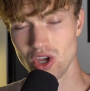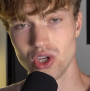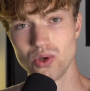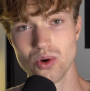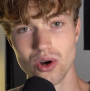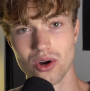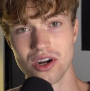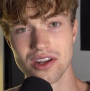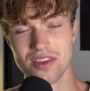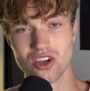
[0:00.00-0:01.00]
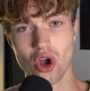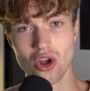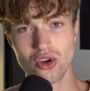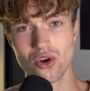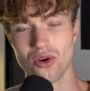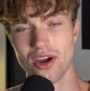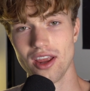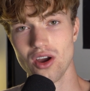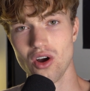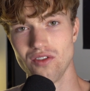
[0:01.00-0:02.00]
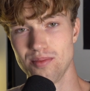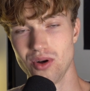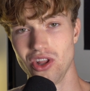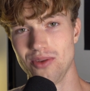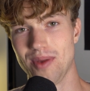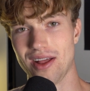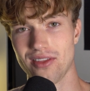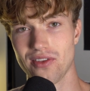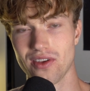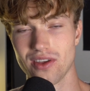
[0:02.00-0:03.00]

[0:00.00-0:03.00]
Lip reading: You are the contrary of a polymath.